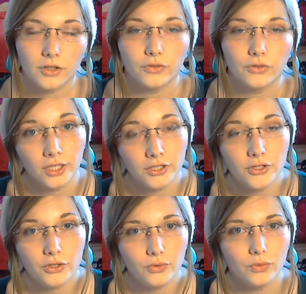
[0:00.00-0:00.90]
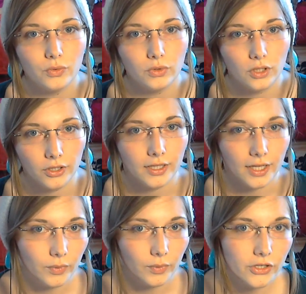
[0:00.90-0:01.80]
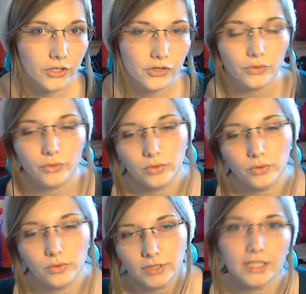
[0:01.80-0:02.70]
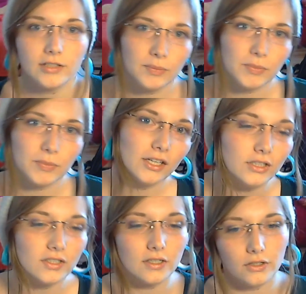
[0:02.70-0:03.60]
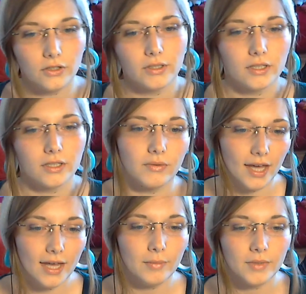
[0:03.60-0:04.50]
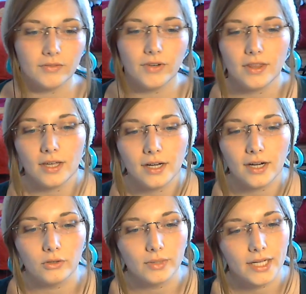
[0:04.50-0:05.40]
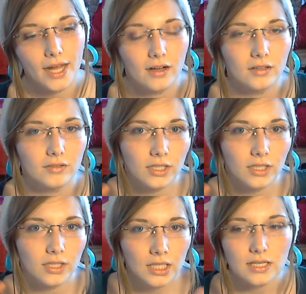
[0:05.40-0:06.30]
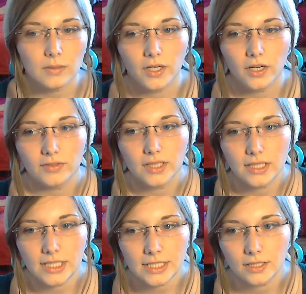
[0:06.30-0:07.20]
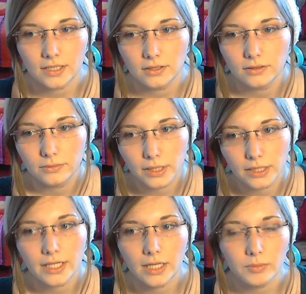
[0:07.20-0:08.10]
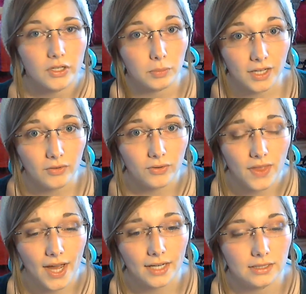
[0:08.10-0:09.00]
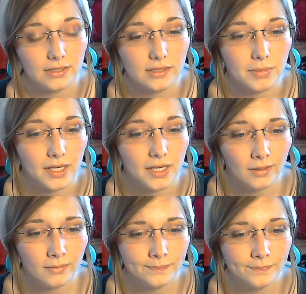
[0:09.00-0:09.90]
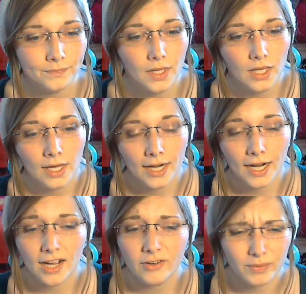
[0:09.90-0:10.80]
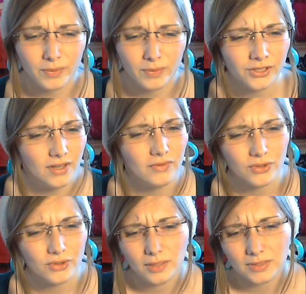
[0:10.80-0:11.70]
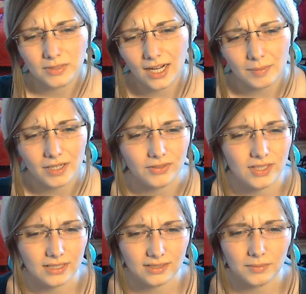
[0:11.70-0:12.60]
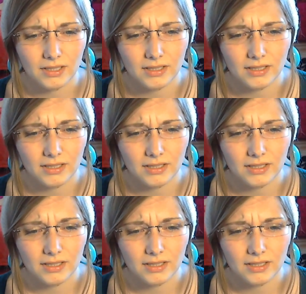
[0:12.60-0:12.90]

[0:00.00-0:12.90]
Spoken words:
fun to learn language through reading subtitles and going along with the game and everything. And I already have somewhat of an idea of what games I could play for that, at least in the beginning. And I have been wanting to do that for some time, and I've set some things